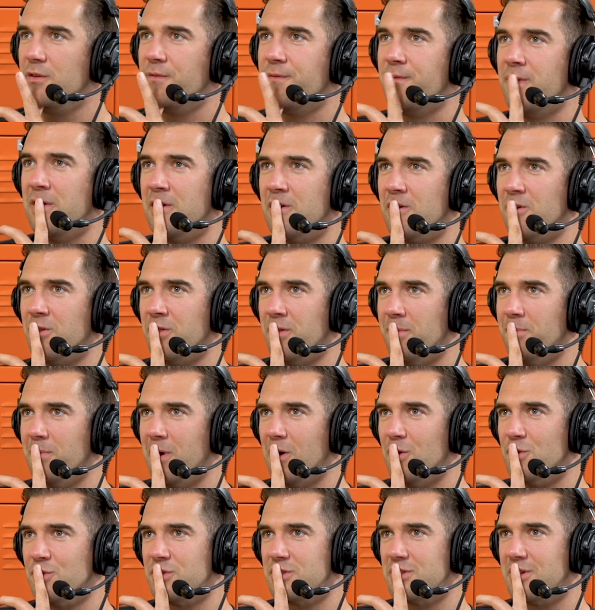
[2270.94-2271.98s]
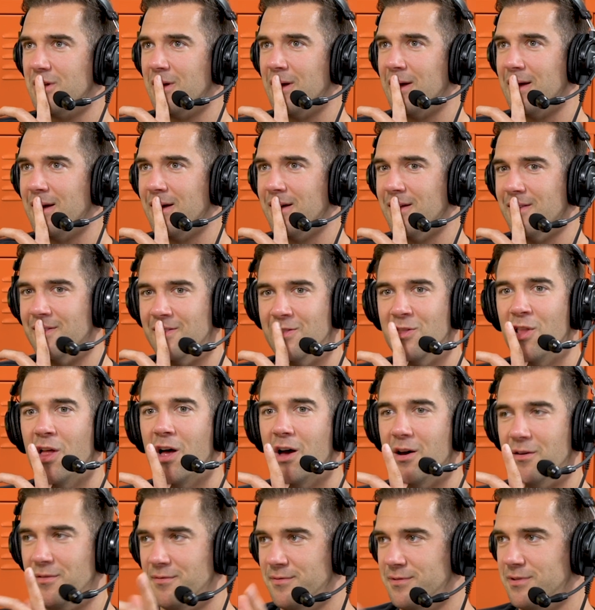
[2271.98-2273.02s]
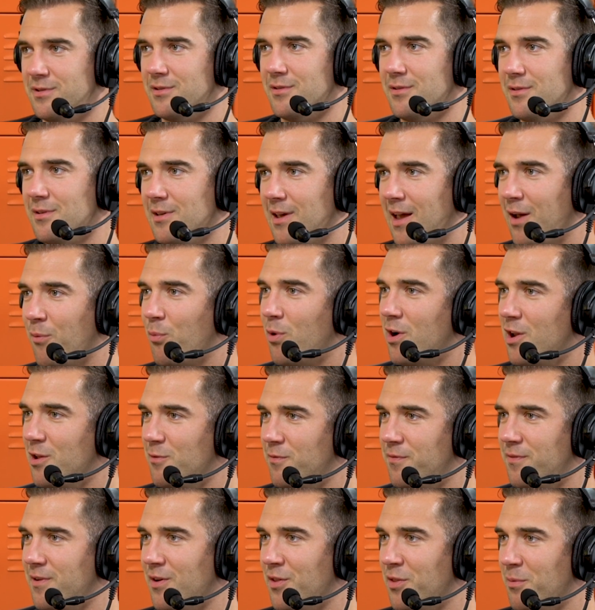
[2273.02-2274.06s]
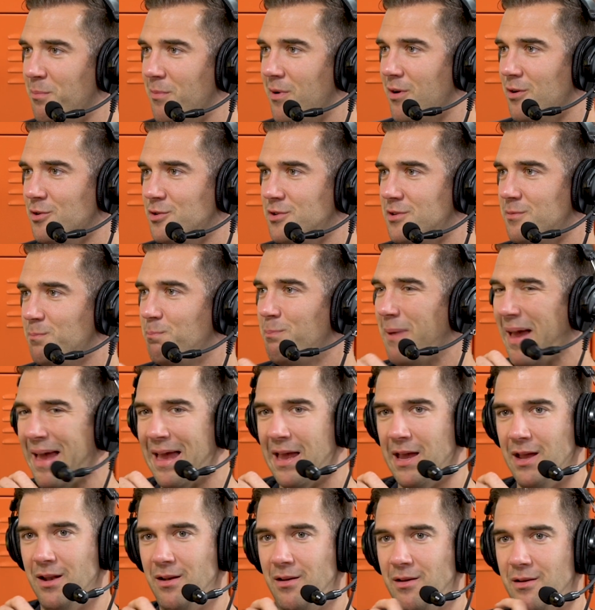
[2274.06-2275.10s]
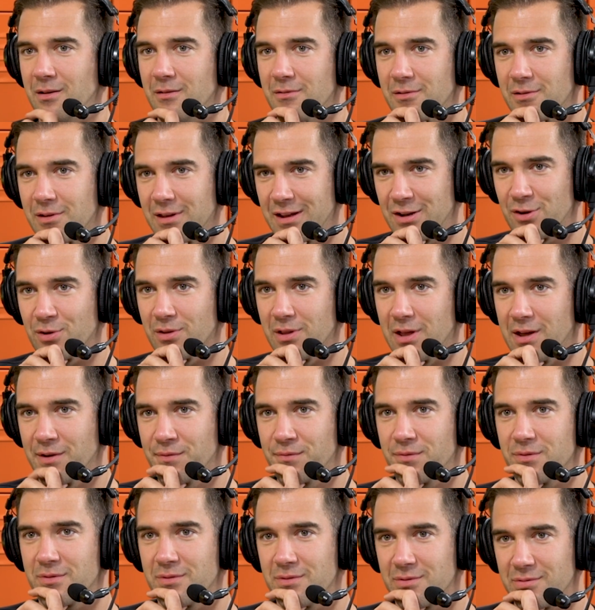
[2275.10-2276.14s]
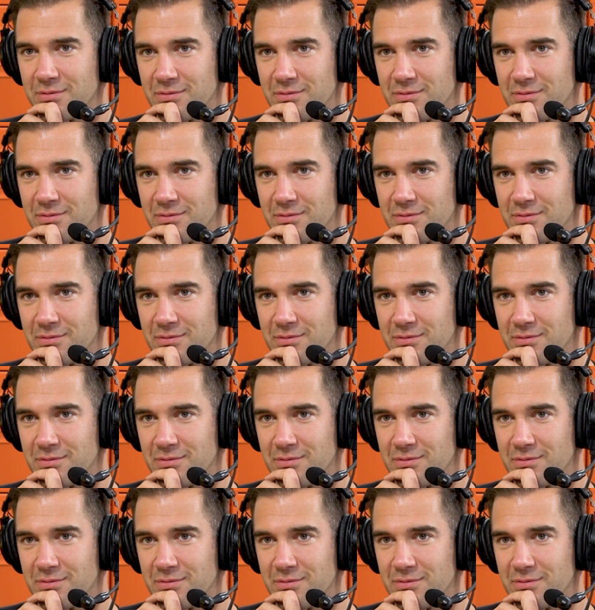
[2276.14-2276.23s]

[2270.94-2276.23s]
you feel the most uh, loved, and where do you feel the most pain in your life?